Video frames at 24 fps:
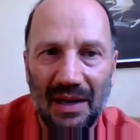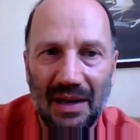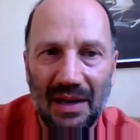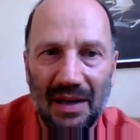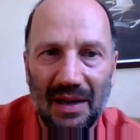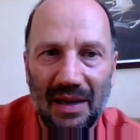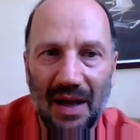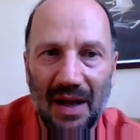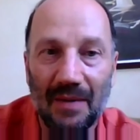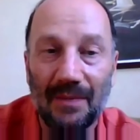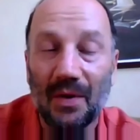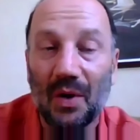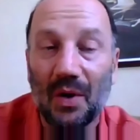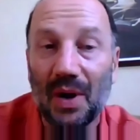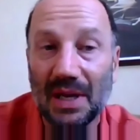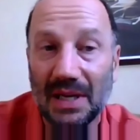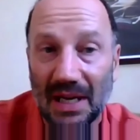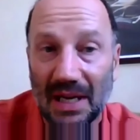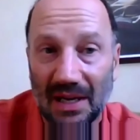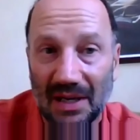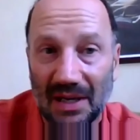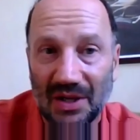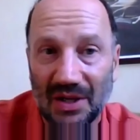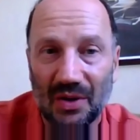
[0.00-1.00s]
avoid it,
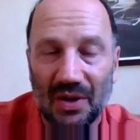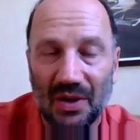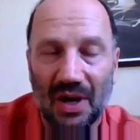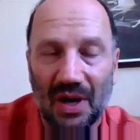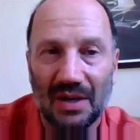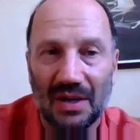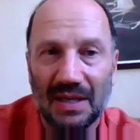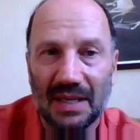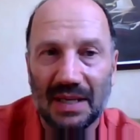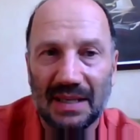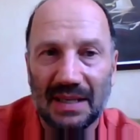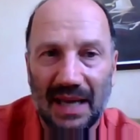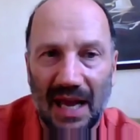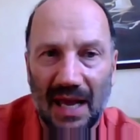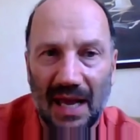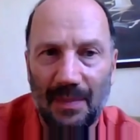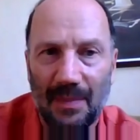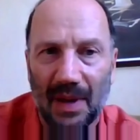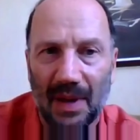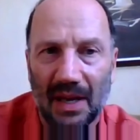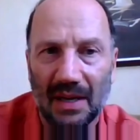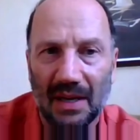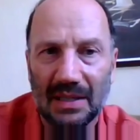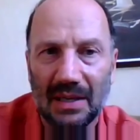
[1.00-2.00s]
you can't escape
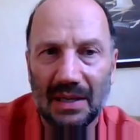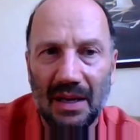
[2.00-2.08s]
it.